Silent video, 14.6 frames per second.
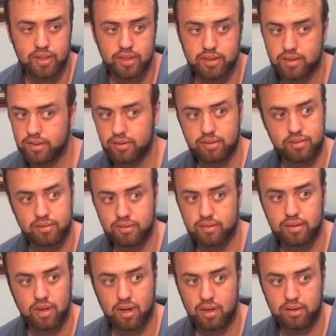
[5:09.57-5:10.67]
it's
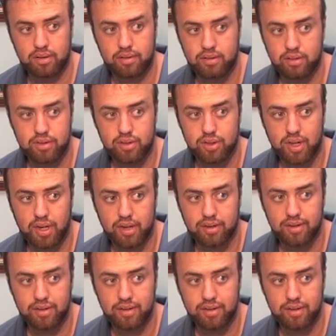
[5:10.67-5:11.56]
done the trick.